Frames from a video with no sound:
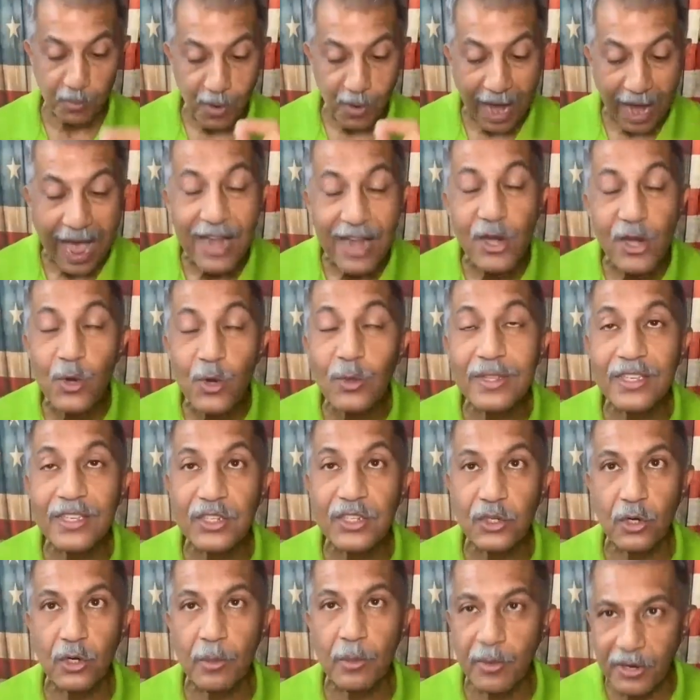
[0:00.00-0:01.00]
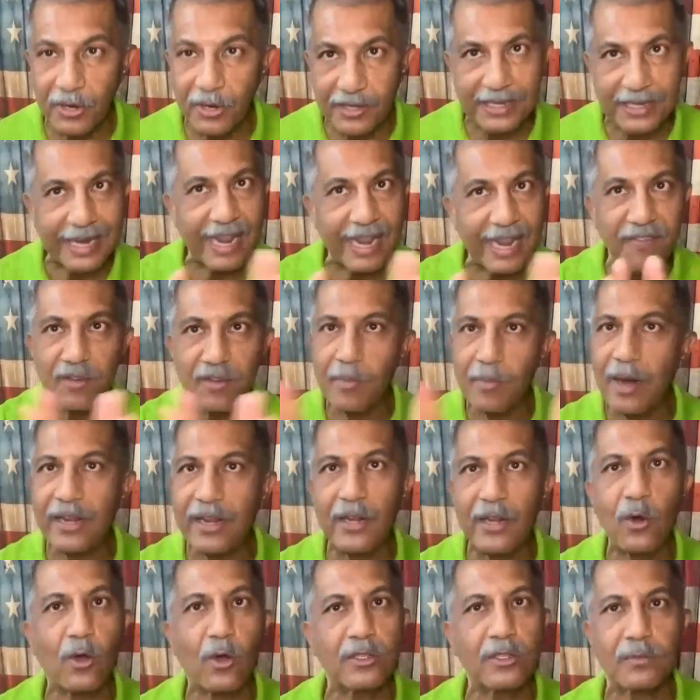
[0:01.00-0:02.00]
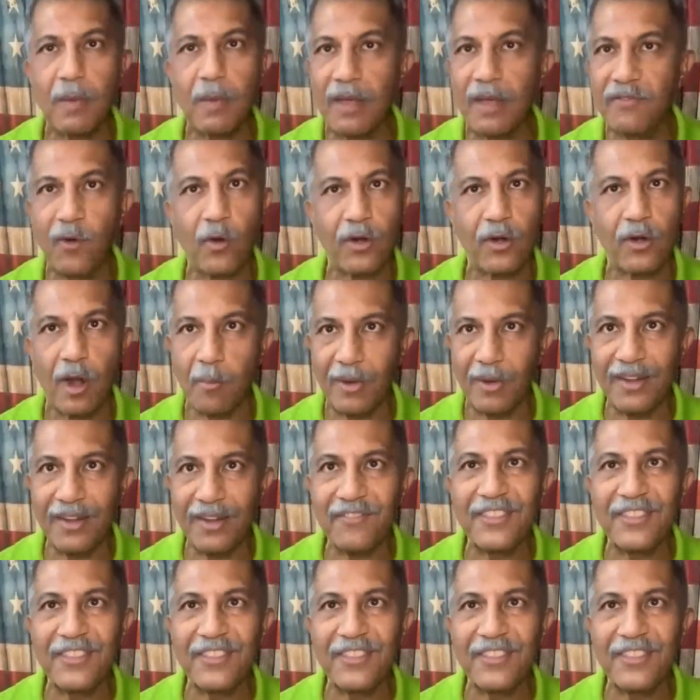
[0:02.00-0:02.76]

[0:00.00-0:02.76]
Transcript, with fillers: brand new distributors, and everybody knows my phone number.